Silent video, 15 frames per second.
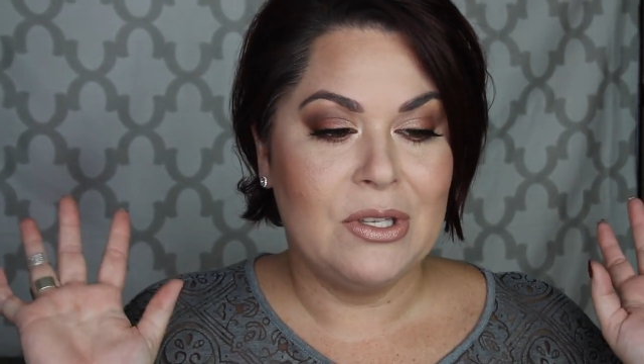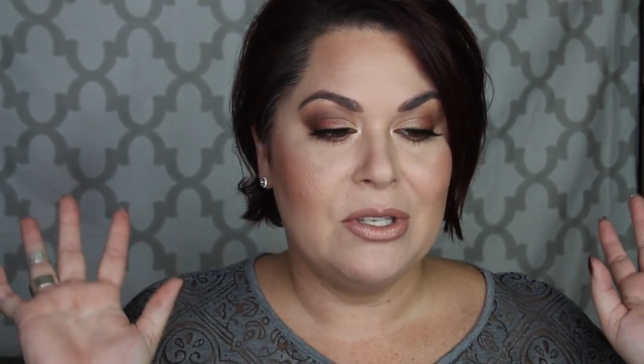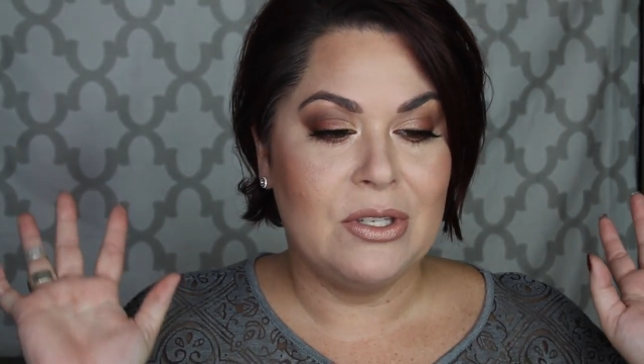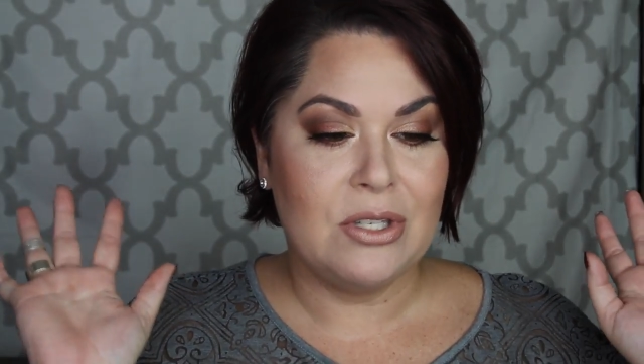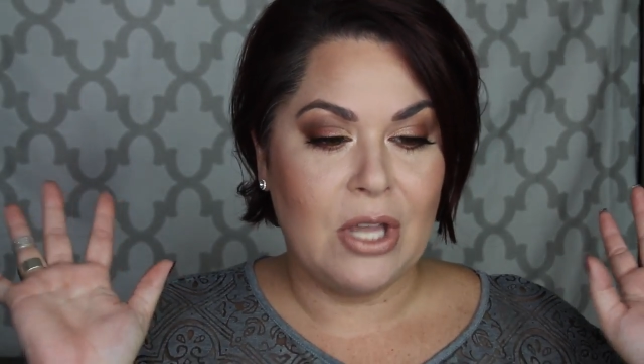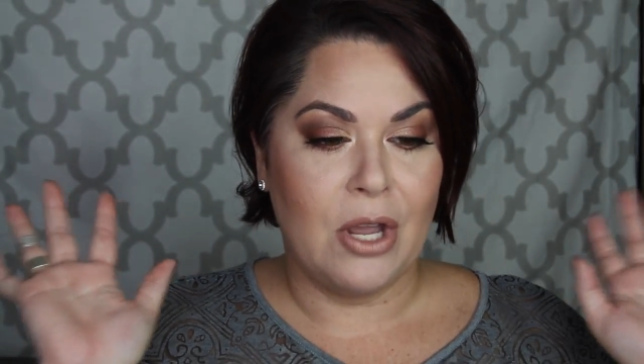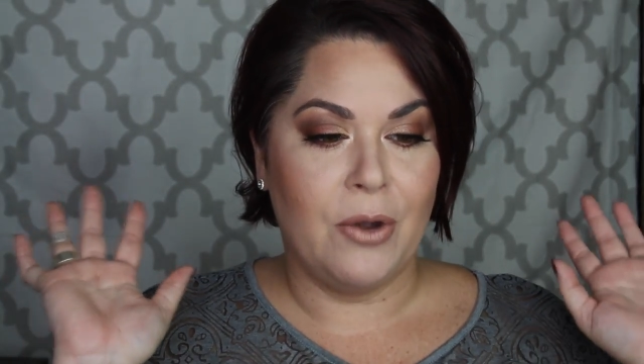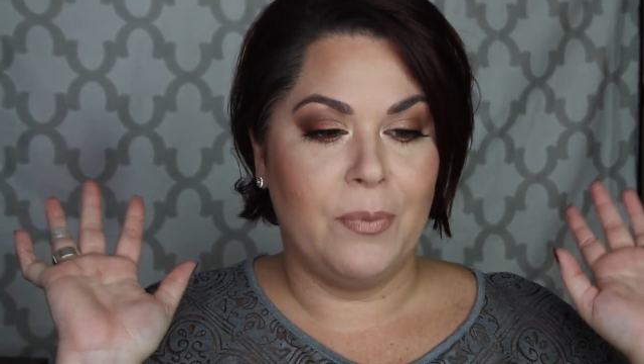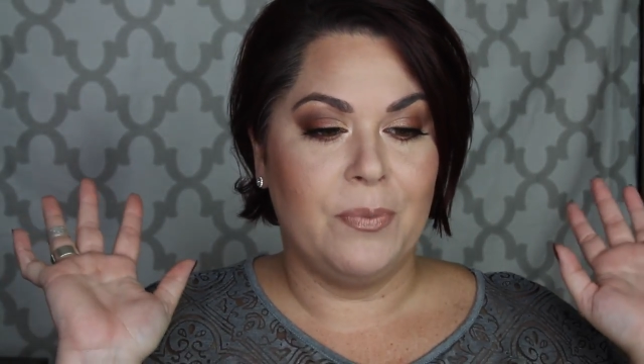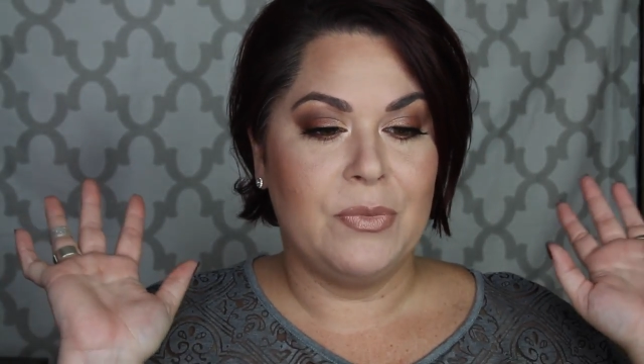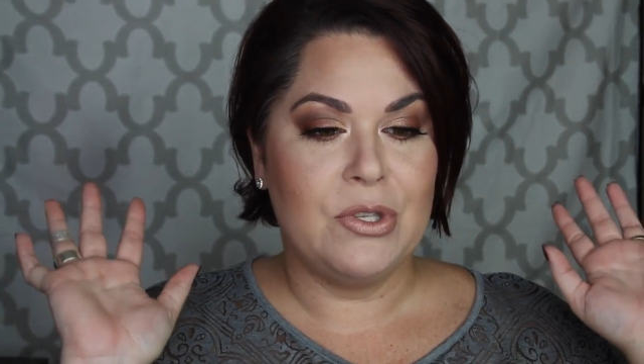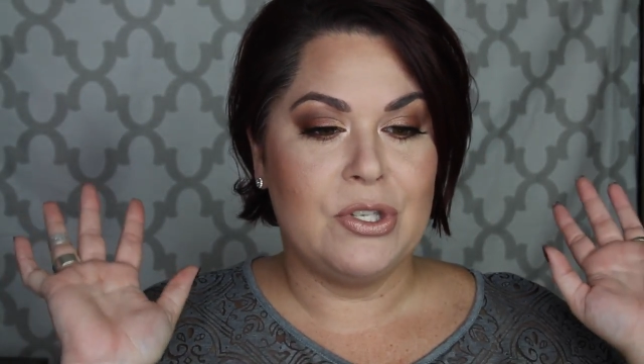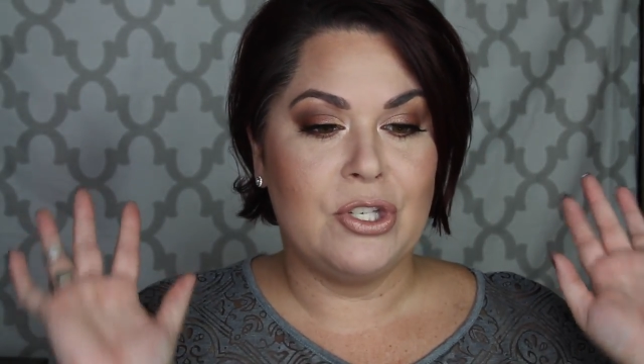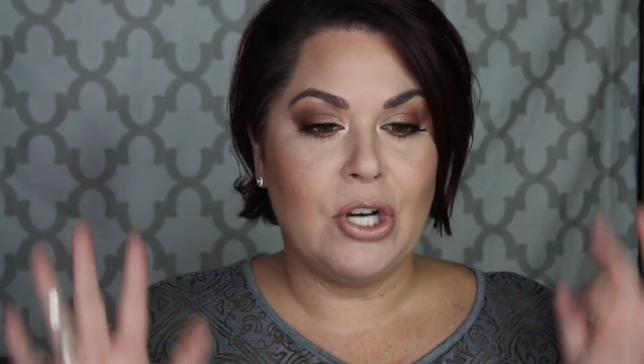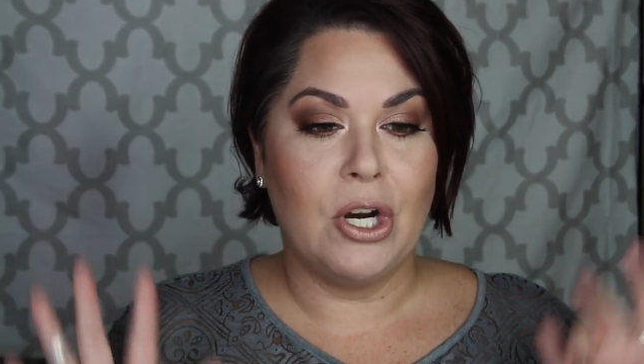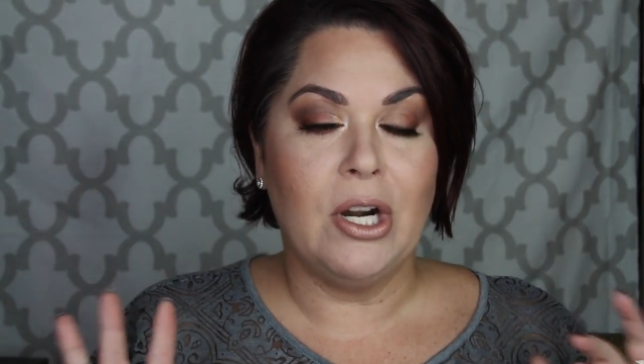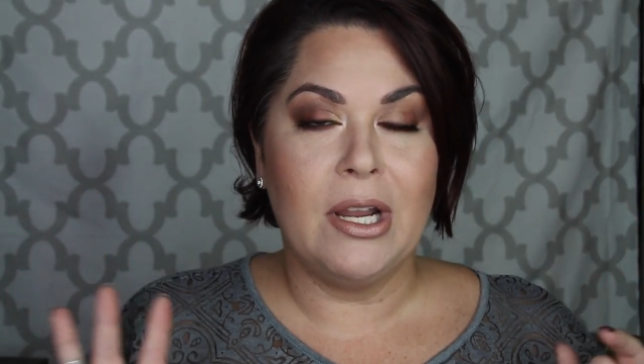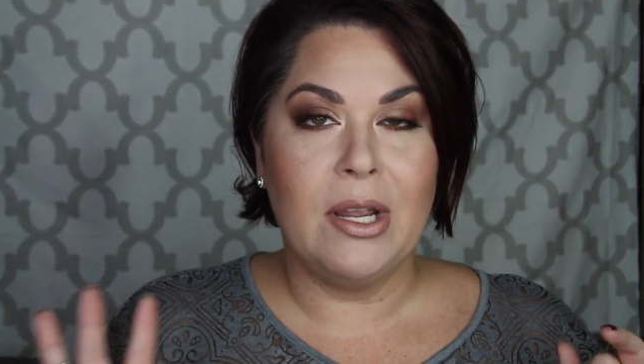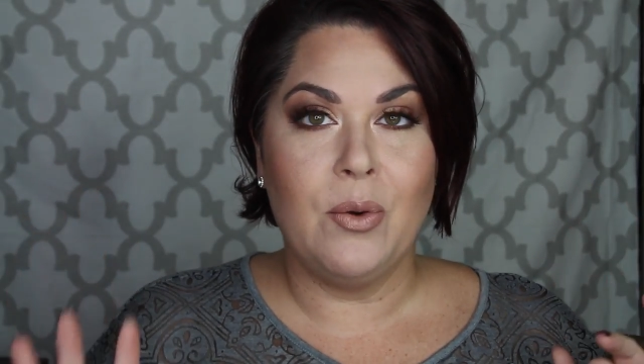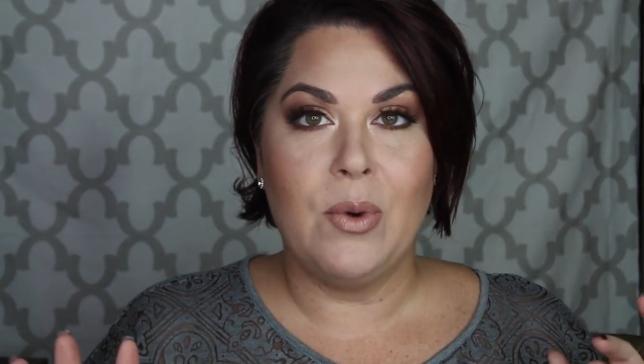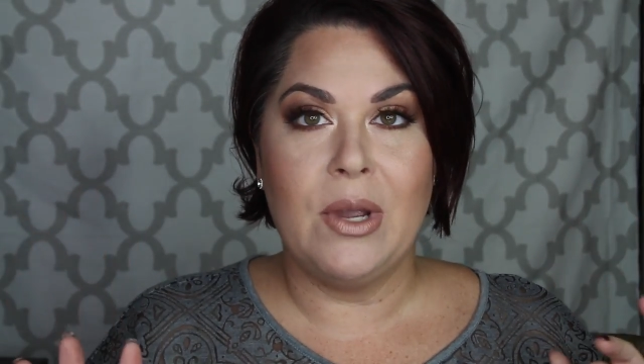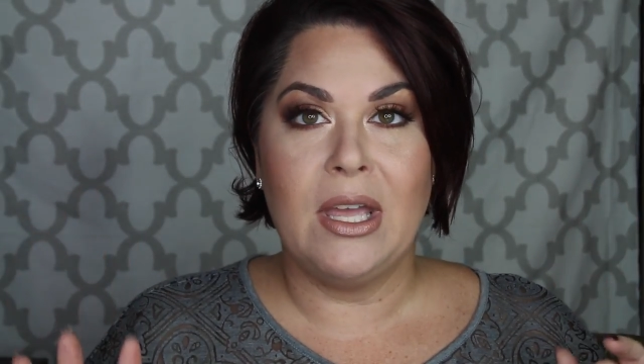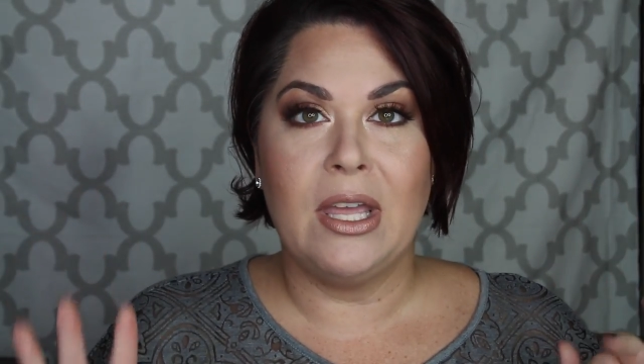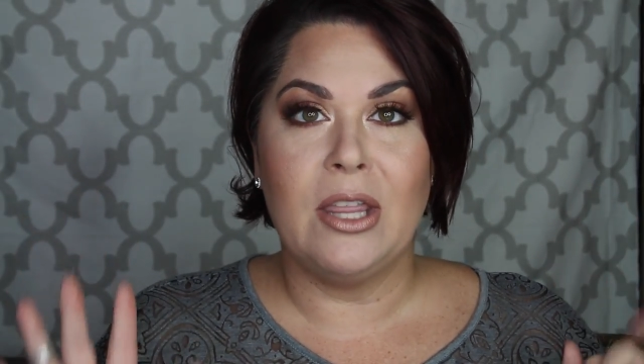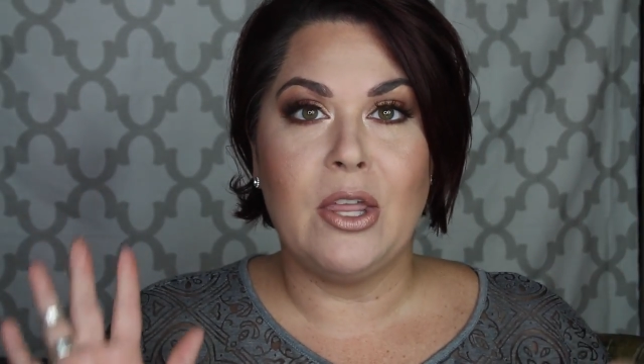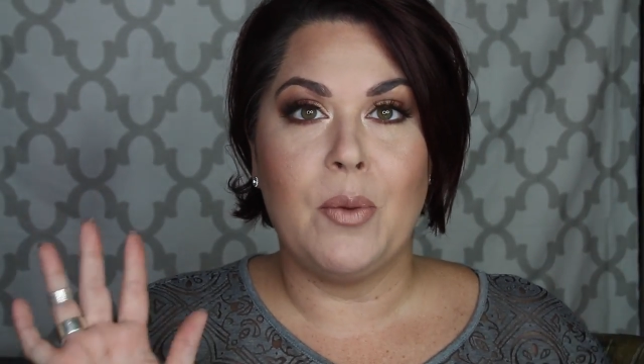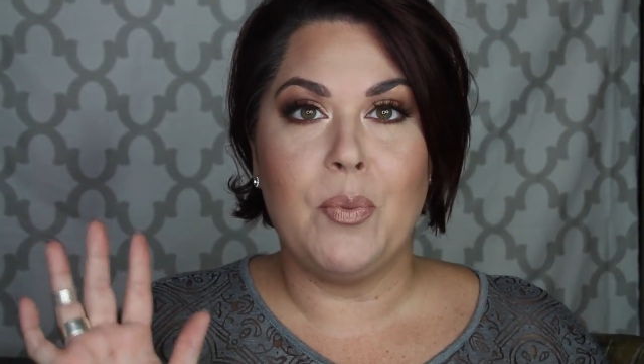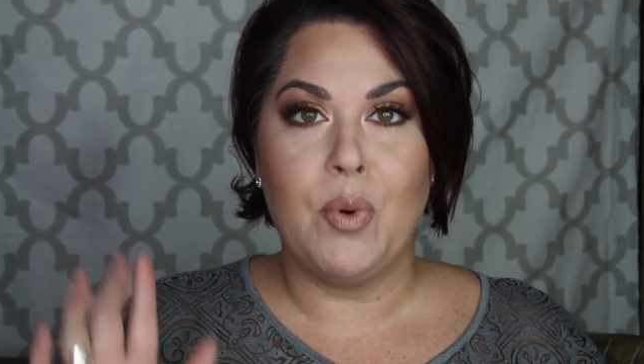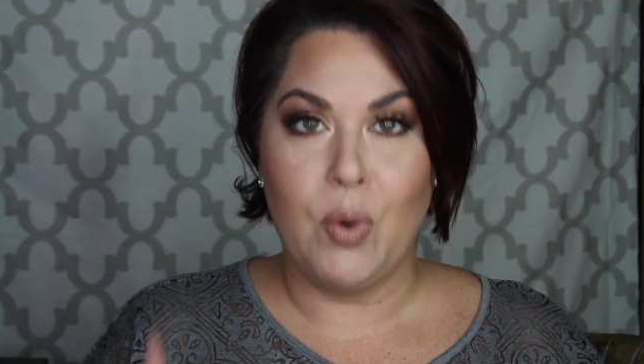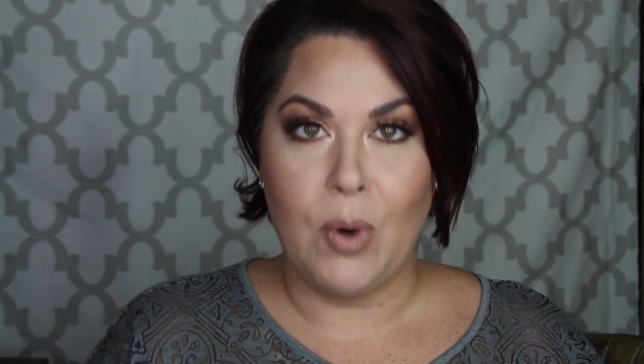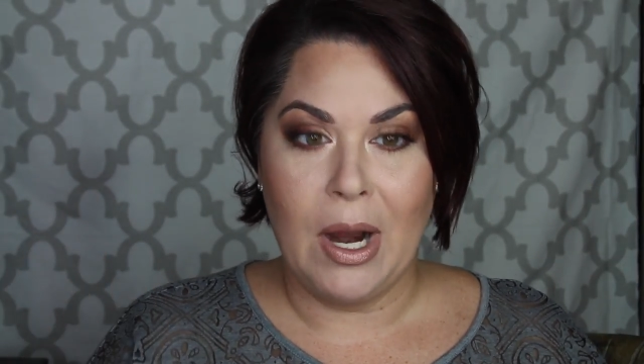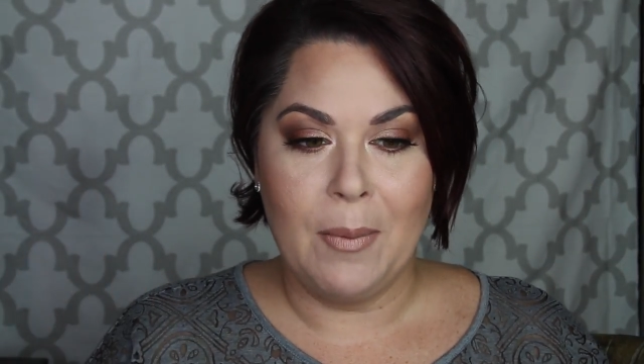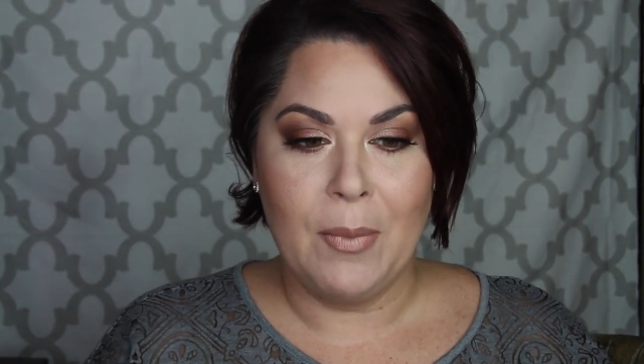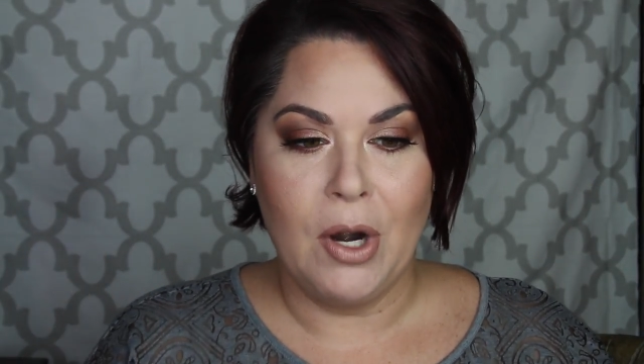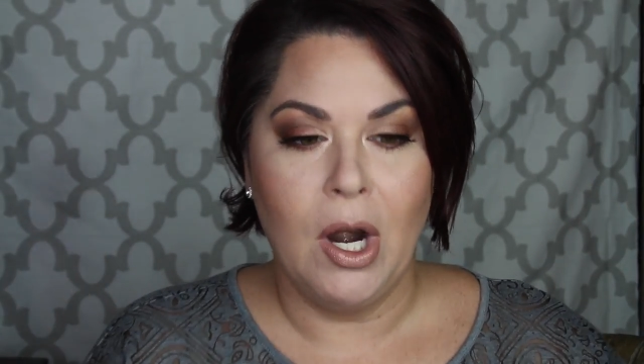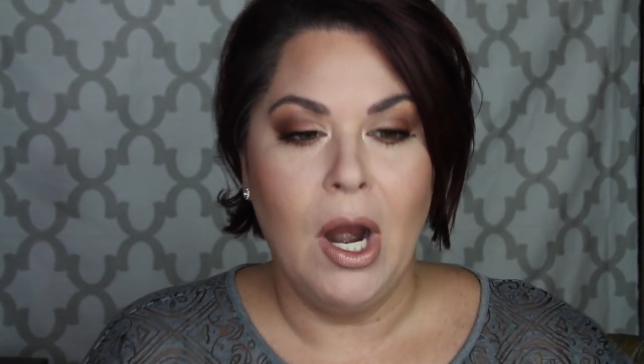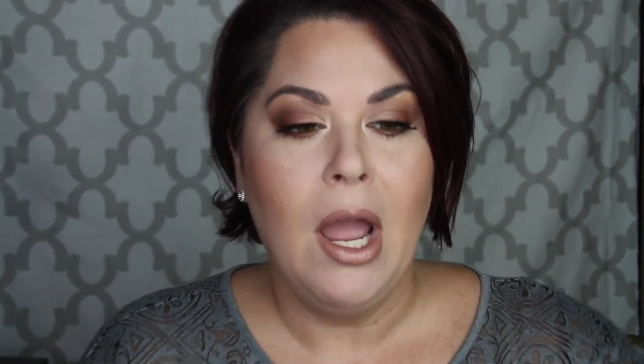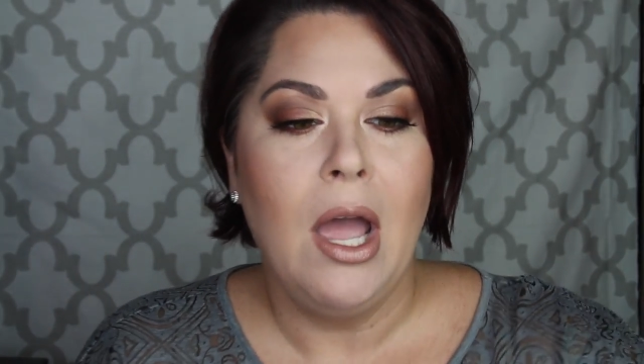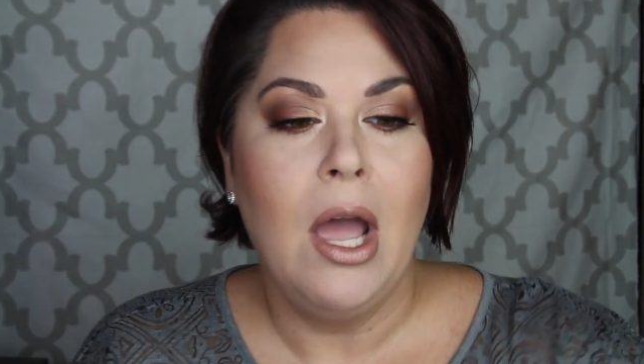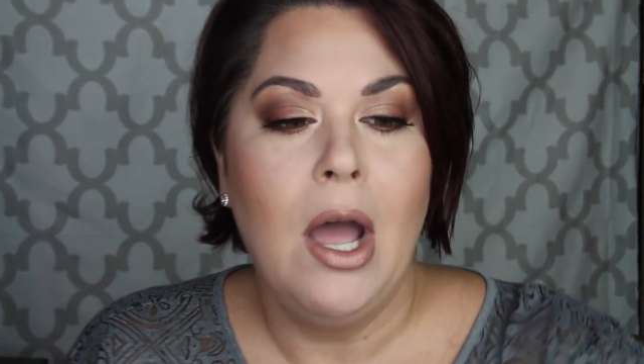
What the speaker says: So, starting with a primer.